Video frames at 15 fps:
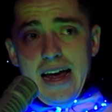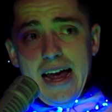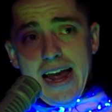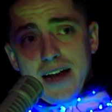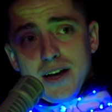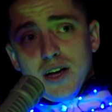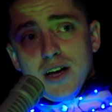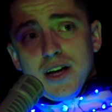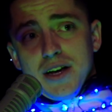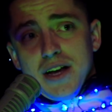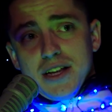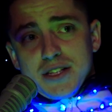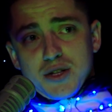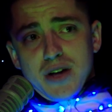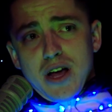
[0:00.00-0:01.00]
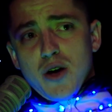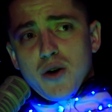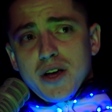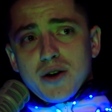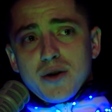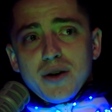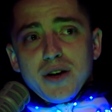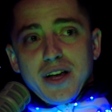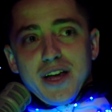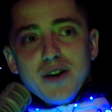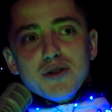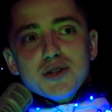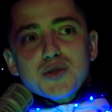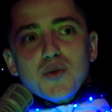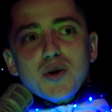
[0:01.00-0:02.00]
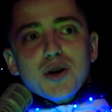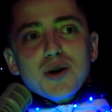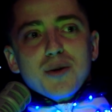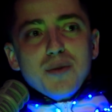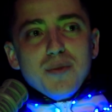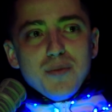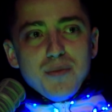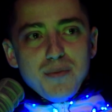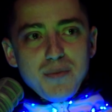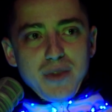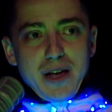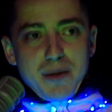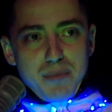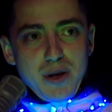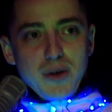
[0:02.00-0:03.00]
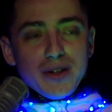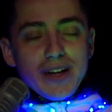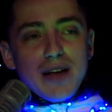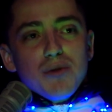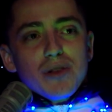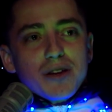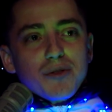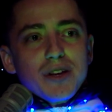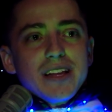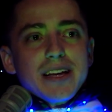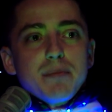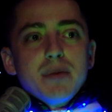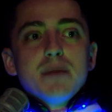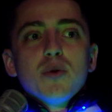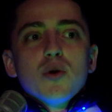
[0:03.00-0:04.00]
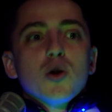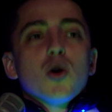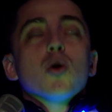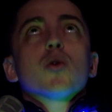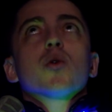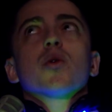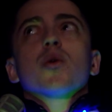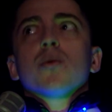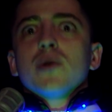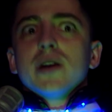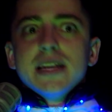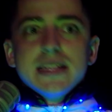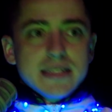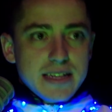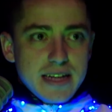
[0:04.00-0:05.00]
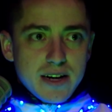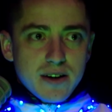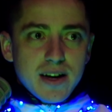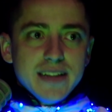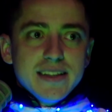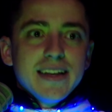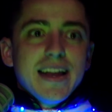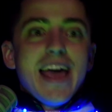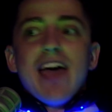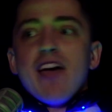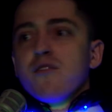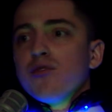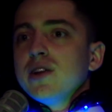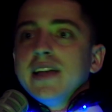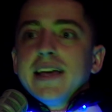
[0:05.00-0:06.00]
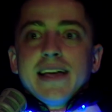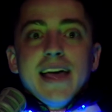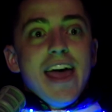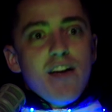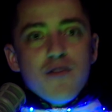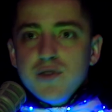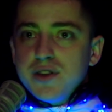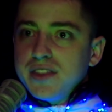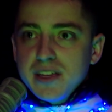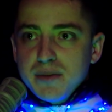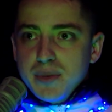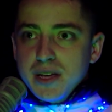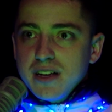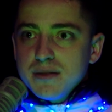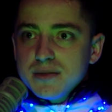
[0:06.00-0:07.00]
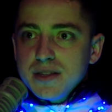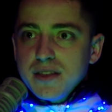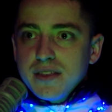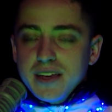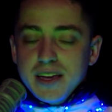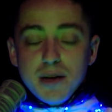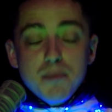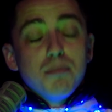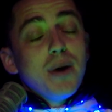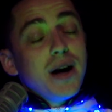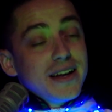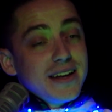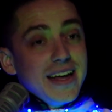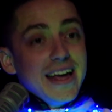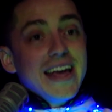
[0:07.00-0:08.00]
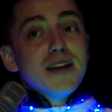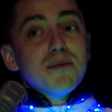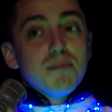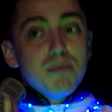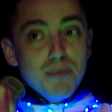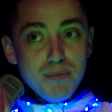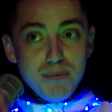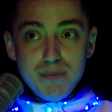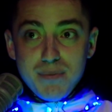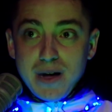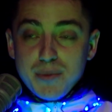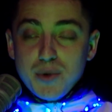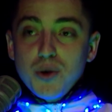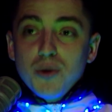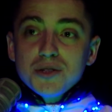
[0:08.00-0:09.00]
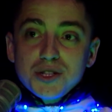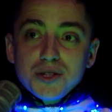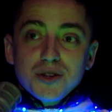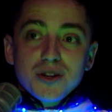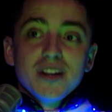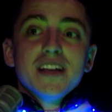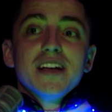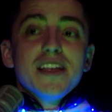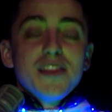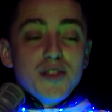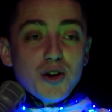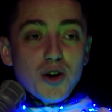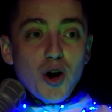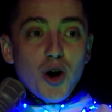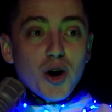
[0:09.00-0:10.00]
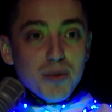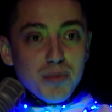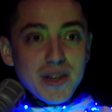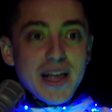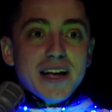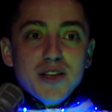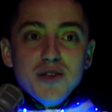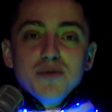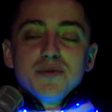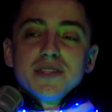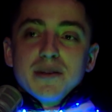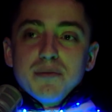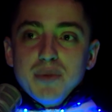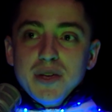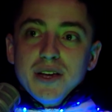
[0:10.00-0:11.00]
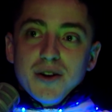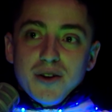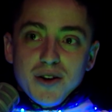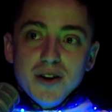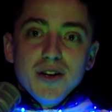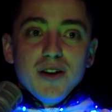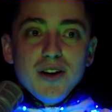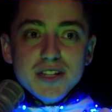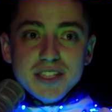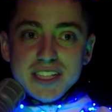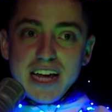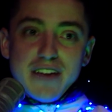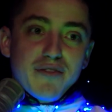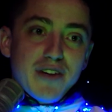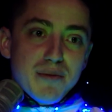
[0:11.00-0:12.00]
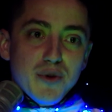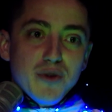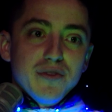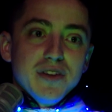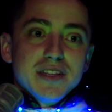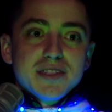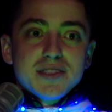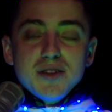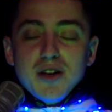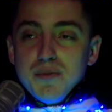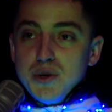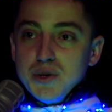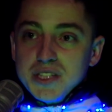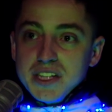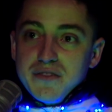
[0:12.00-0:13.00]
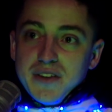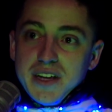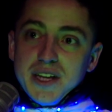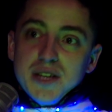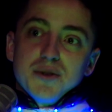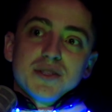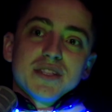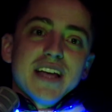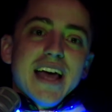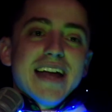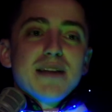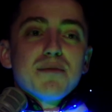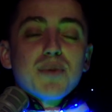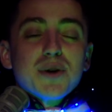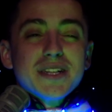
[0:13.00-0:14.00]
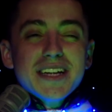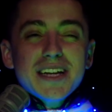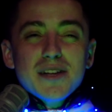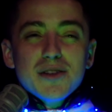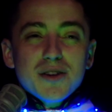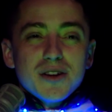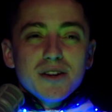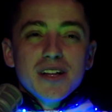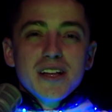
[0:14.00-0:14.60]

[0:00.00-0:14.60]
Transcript: And so now here's where... Like Bill and I will agree, people go crazy here, and then everything becomes a thing. But in pop culture, there are black cubes that appear on sci-fi movies, on music videos, and in particular,